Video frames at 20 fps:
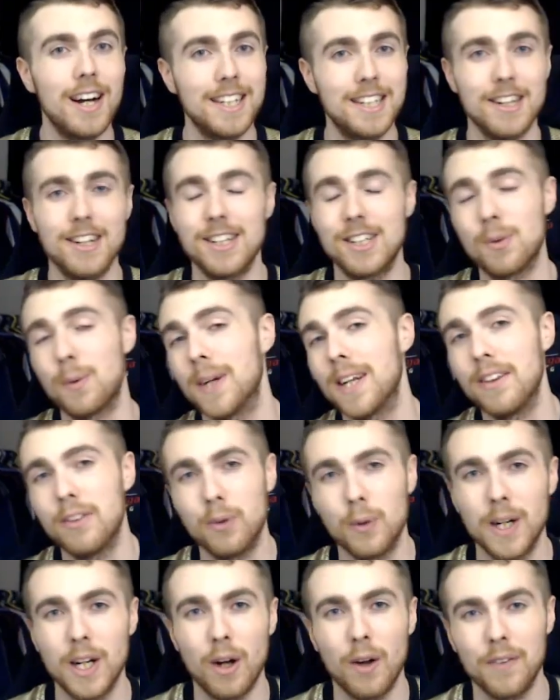I turned
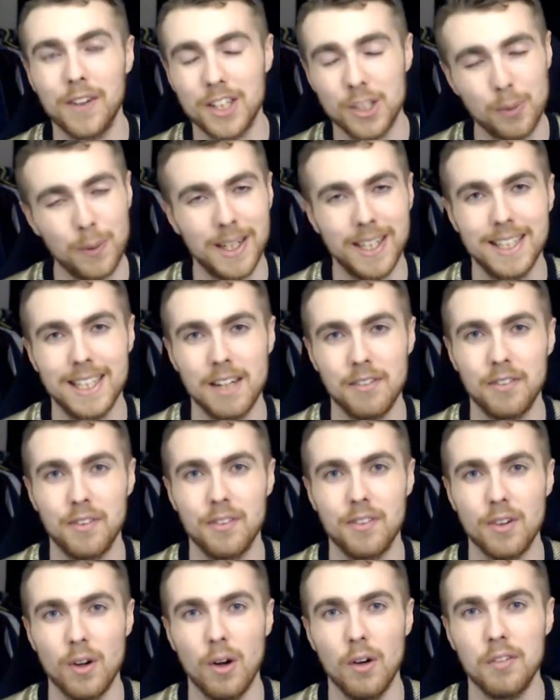23 on the
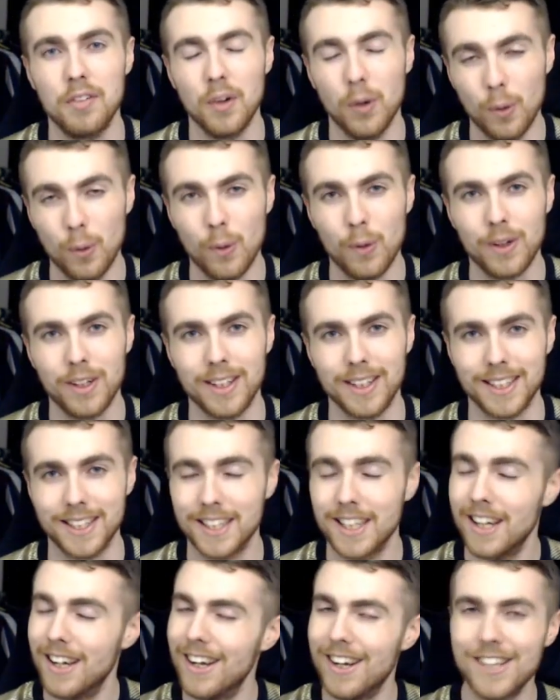27th of
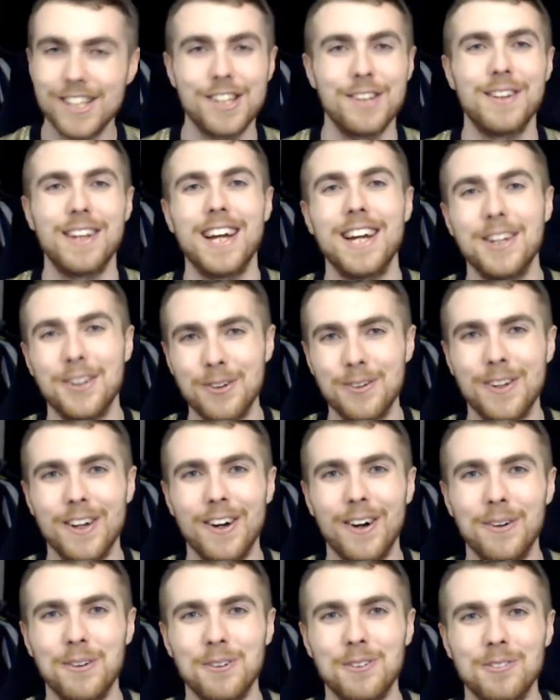August. So there you
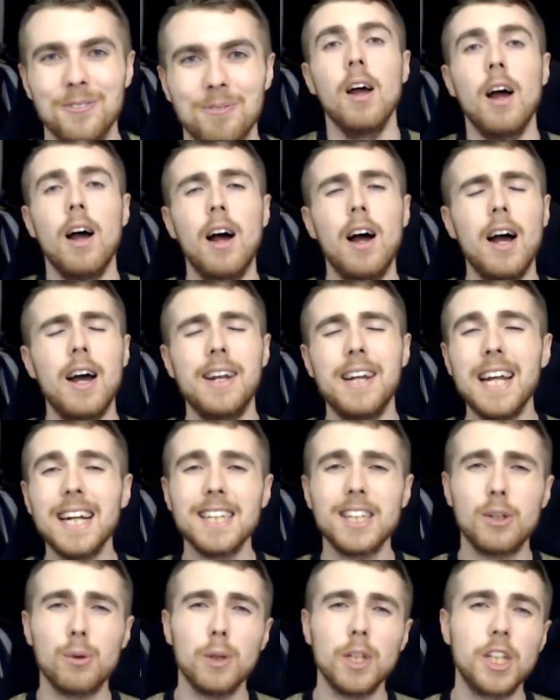go. Uh,
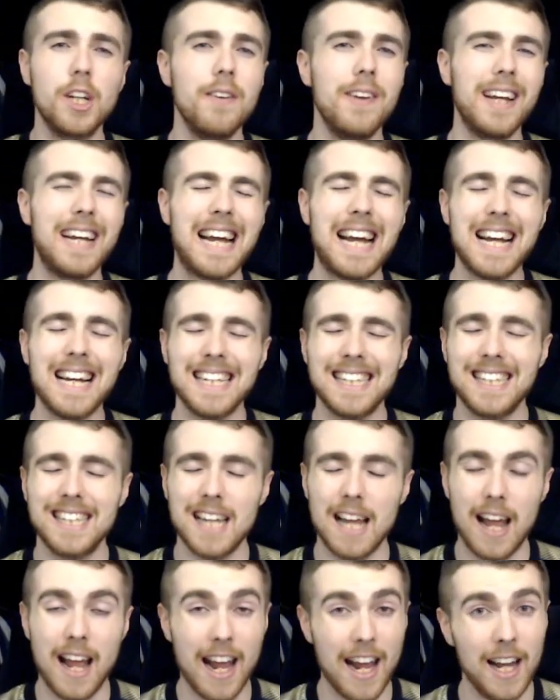next question that gets asked
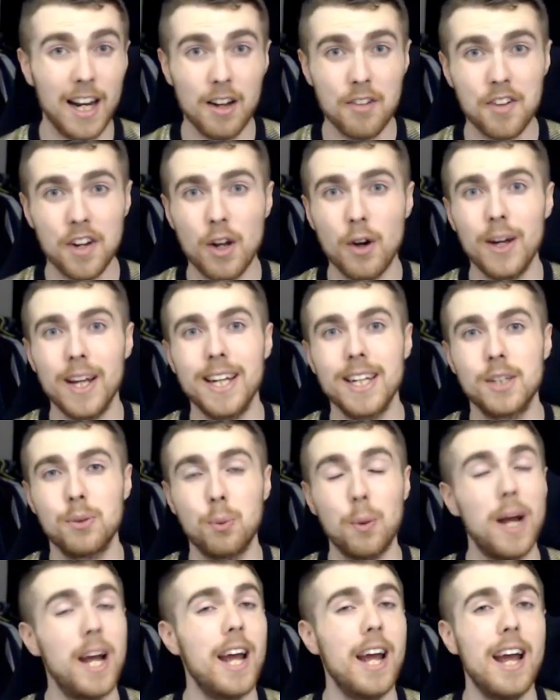a hell of a lot is,
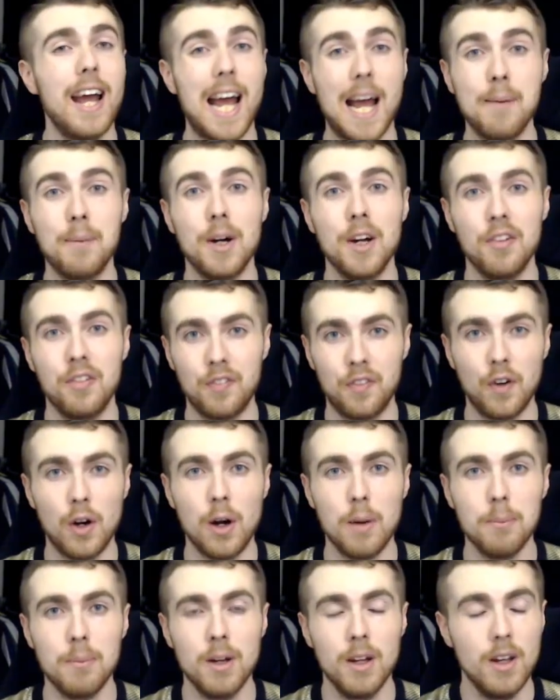where am I
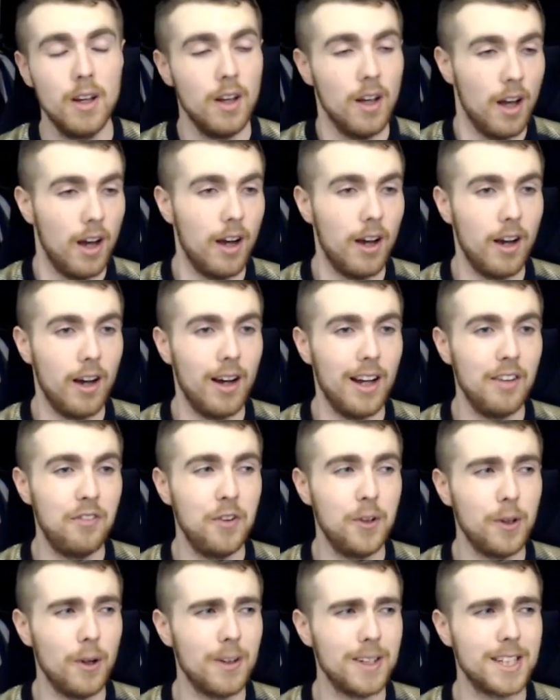from? Uh, if
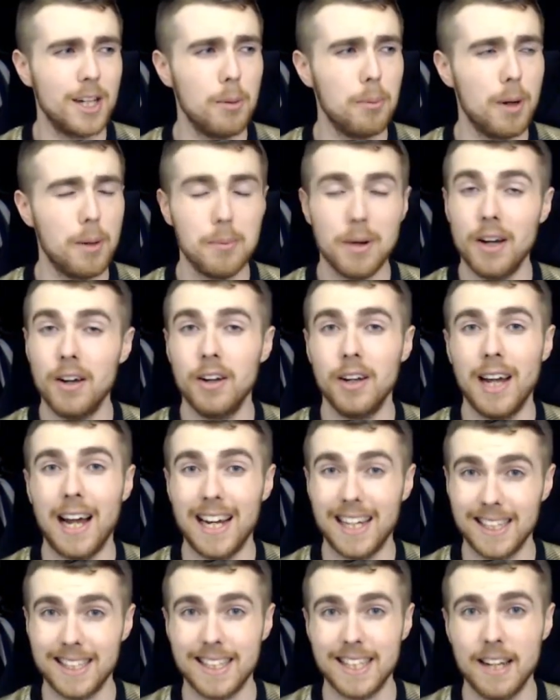you can't tell by my
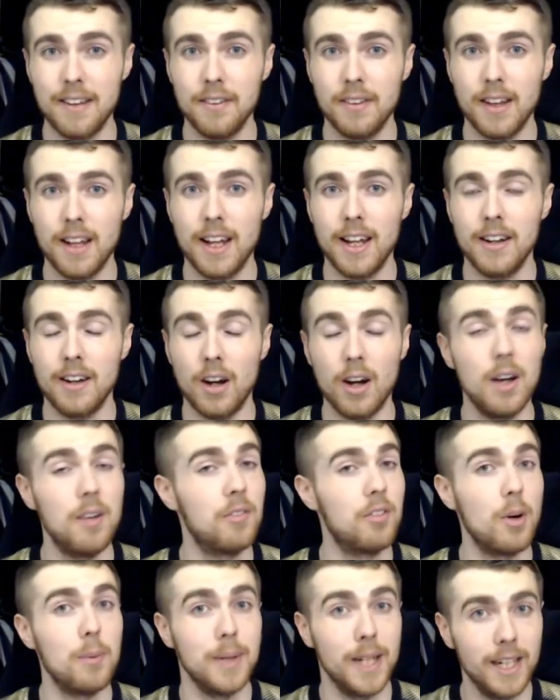accent, then I'm
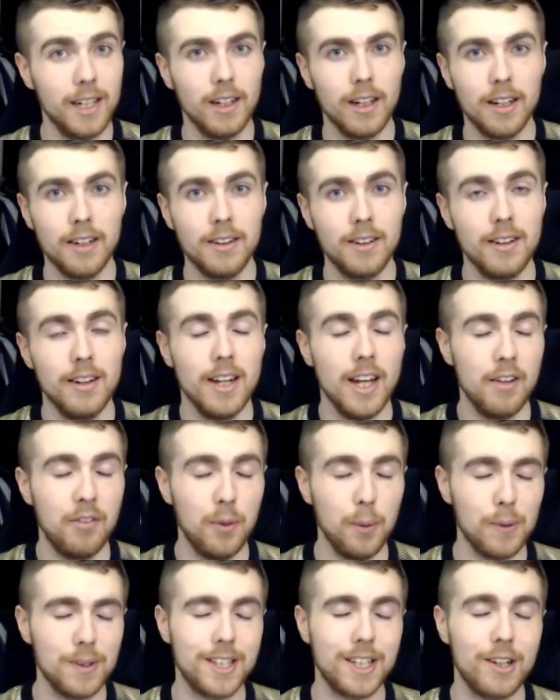from England. If
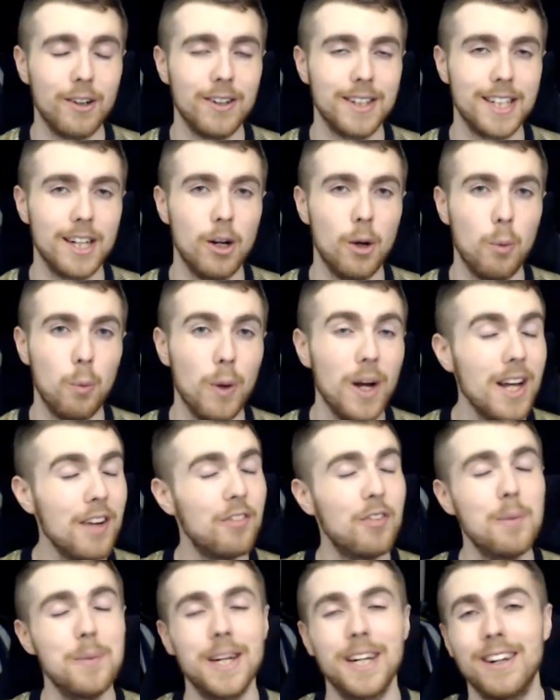you also can't tell where
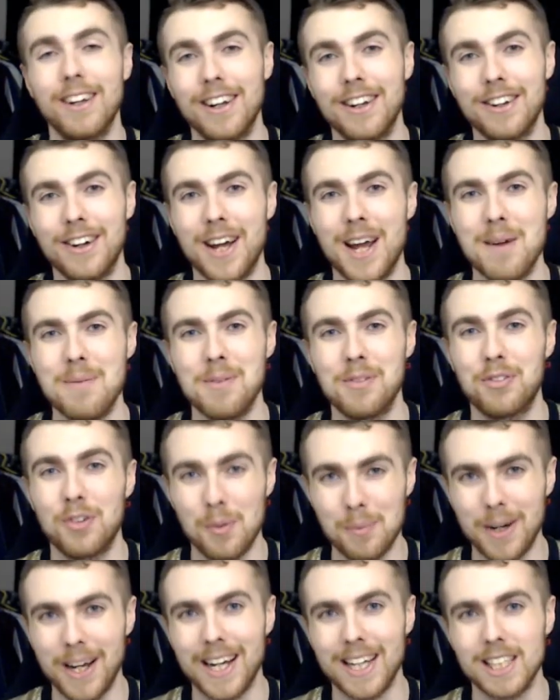from England I am
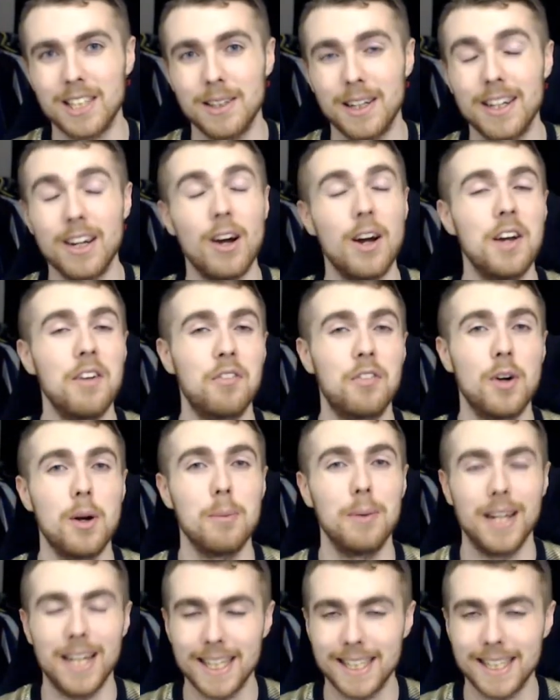from my accent, I am from